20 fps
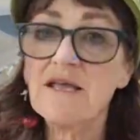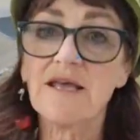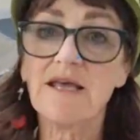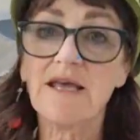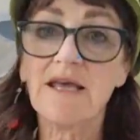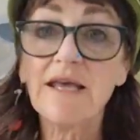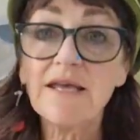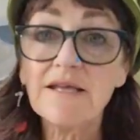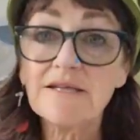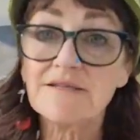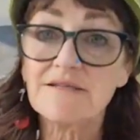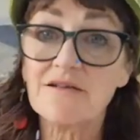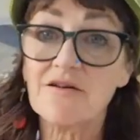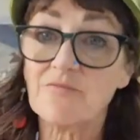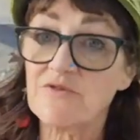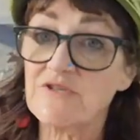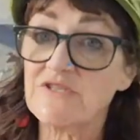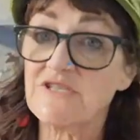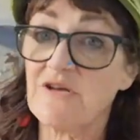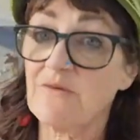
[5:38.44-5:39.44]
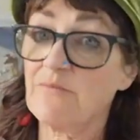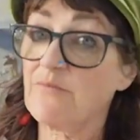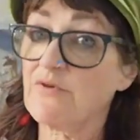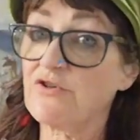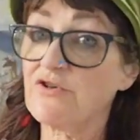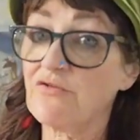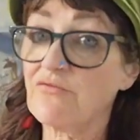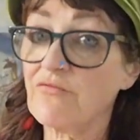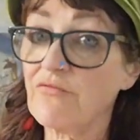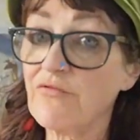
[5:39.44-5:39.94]
it heats up to
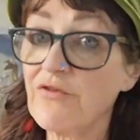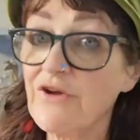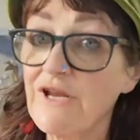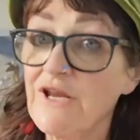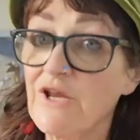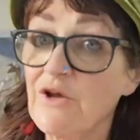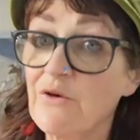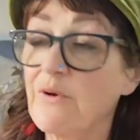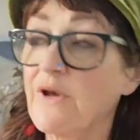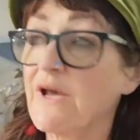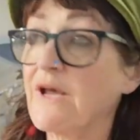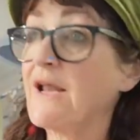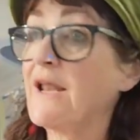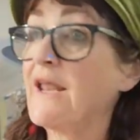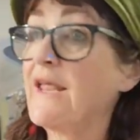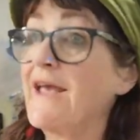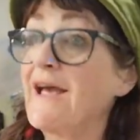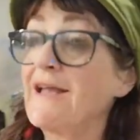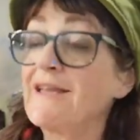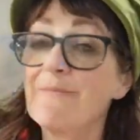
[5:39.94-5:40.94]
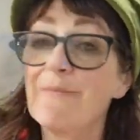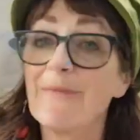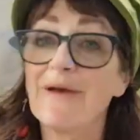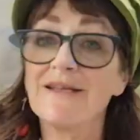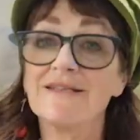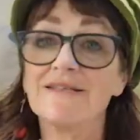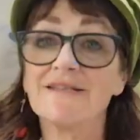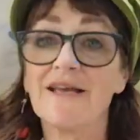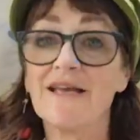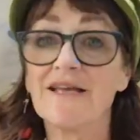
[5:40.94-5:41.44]
temperature really quickly, and it
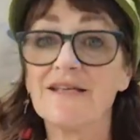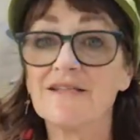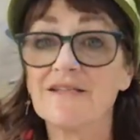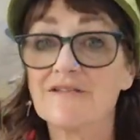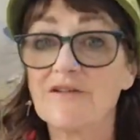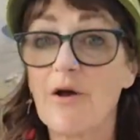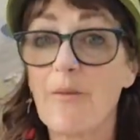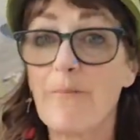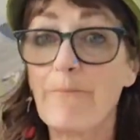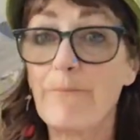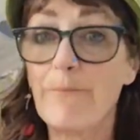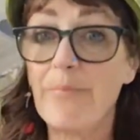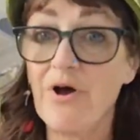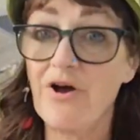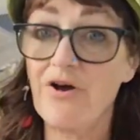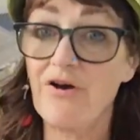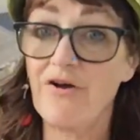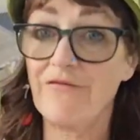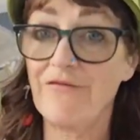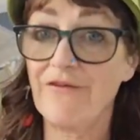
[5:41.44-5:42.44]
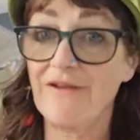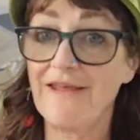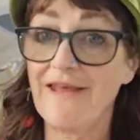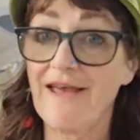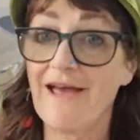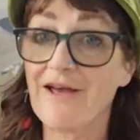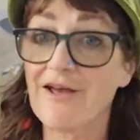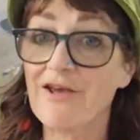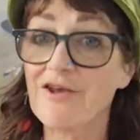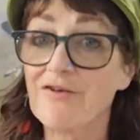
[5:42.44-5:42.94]
maintains a perfectly
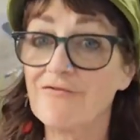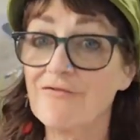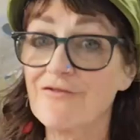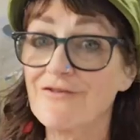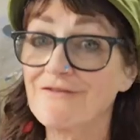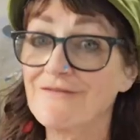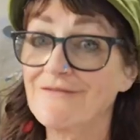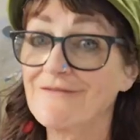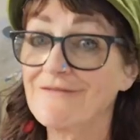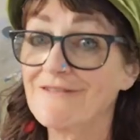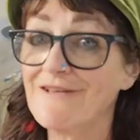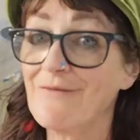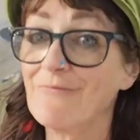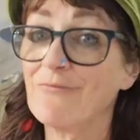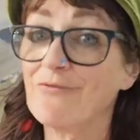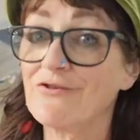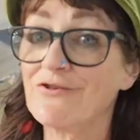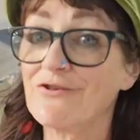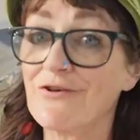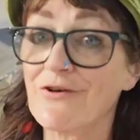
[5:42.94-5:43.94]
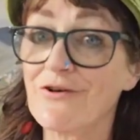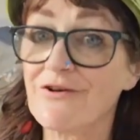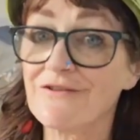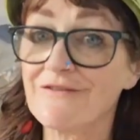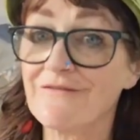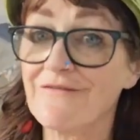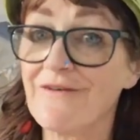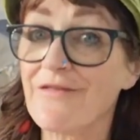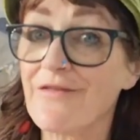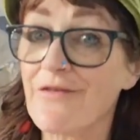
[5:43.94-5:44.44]
accurate temperature
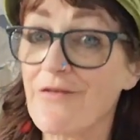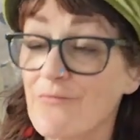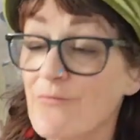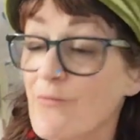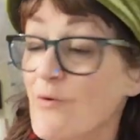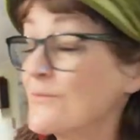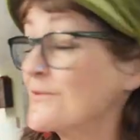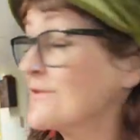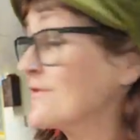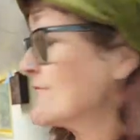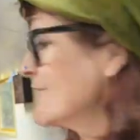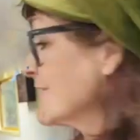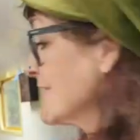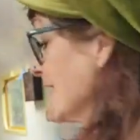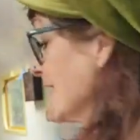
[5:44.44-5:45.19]
because I've had the thermometer